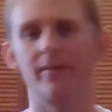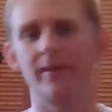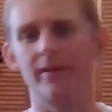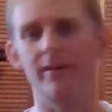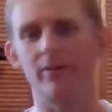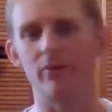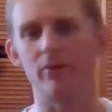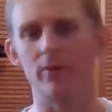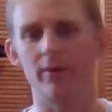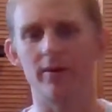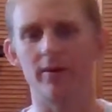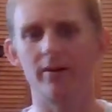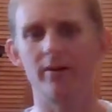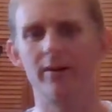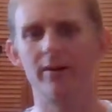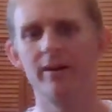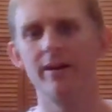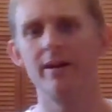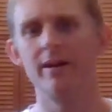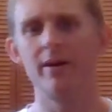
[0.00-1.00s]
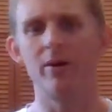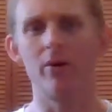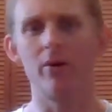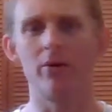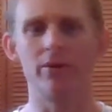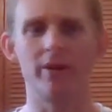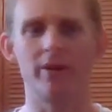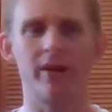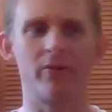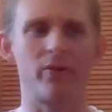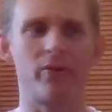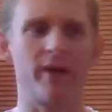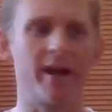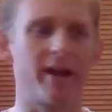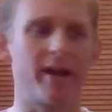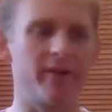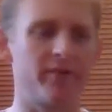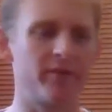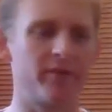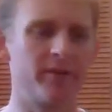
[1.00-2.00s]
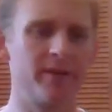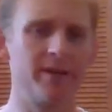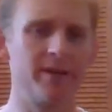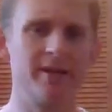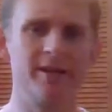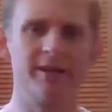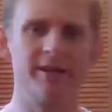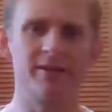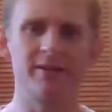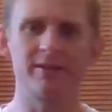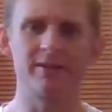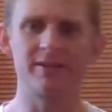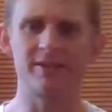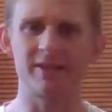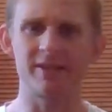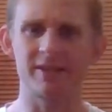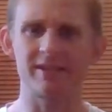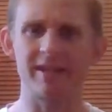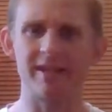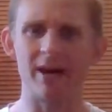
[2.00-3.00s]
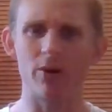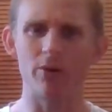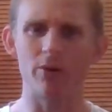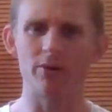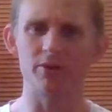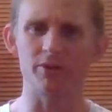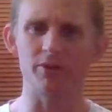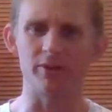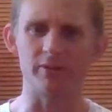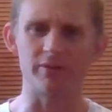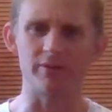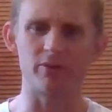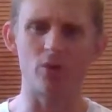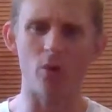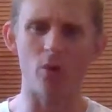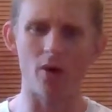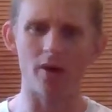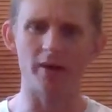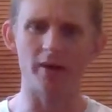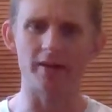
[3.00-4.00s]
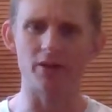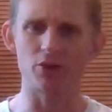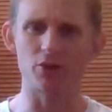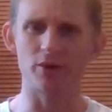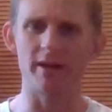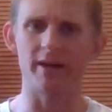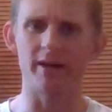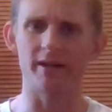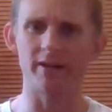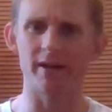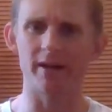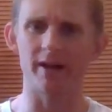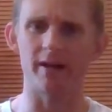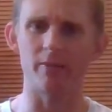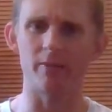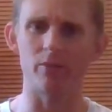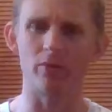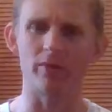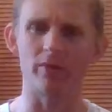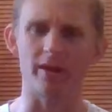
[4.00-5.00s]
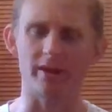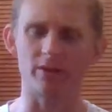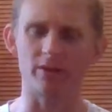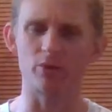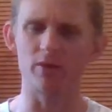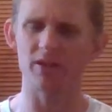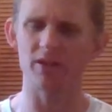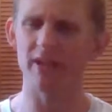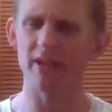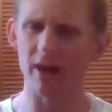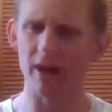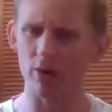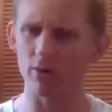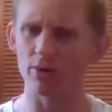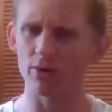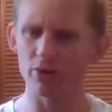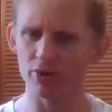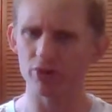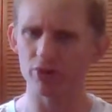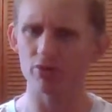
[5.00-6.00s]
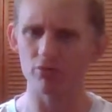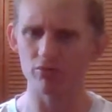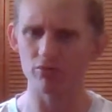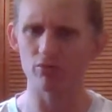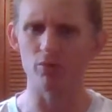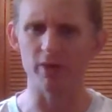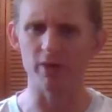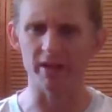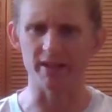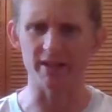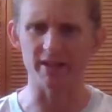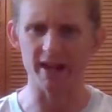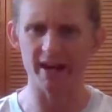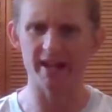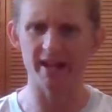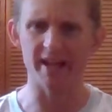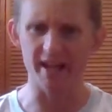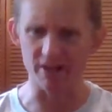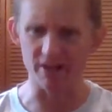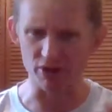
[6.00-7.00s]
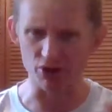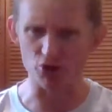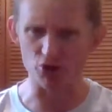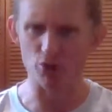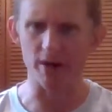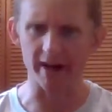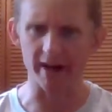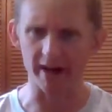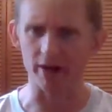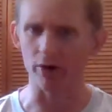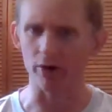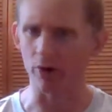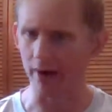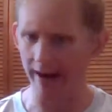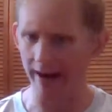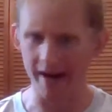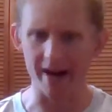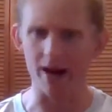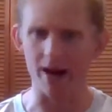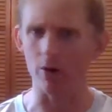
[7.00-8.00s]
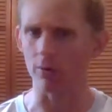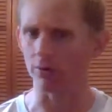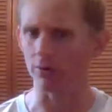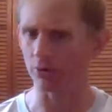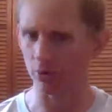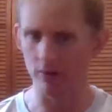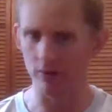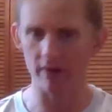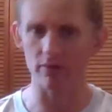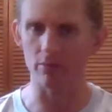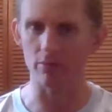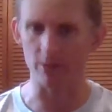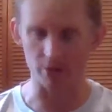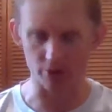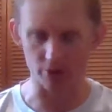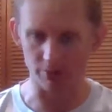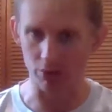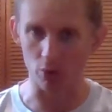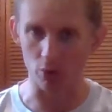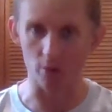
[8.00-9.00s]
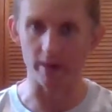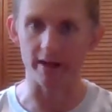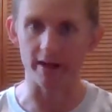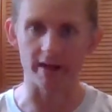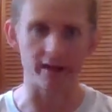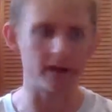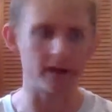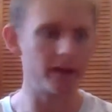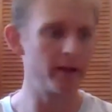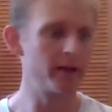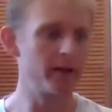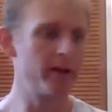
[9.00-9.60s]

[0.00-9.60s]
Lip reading: if we have 6 hours of quality training time, like 6 hours we can dedicate to training, or 8 hours, or however much per week.